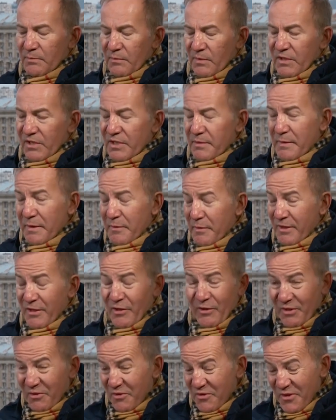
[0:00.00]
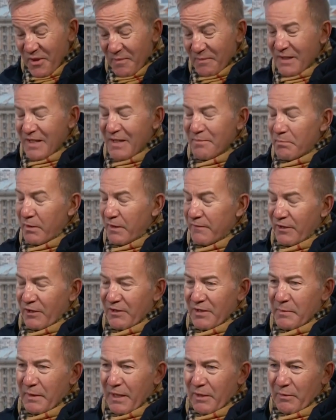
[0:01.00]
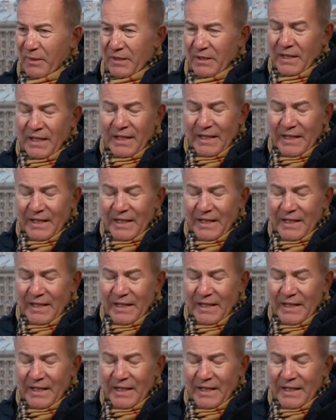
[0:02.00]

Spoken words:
Good to be with you, and you summed it up perfectly, by the way.